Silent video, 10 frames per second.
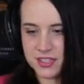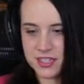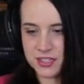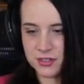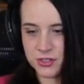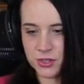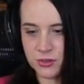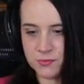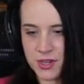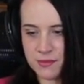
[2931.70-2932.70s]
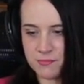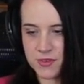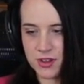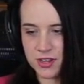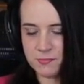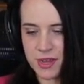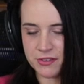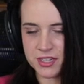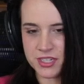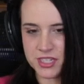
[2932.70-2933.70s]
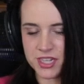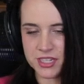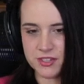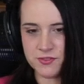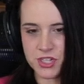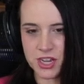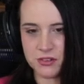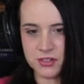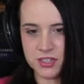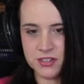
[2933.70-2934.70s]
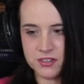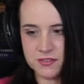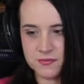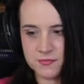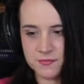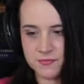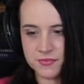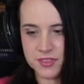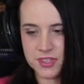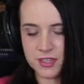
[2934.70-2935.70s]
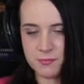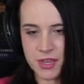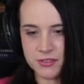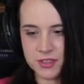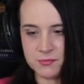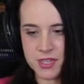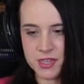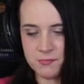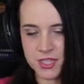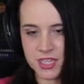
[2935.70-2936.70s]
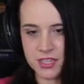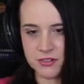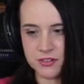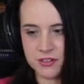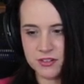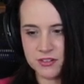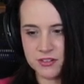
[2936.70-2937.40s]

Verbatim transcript: Sissel told me all about it, Detective Jowd. About the manipulator.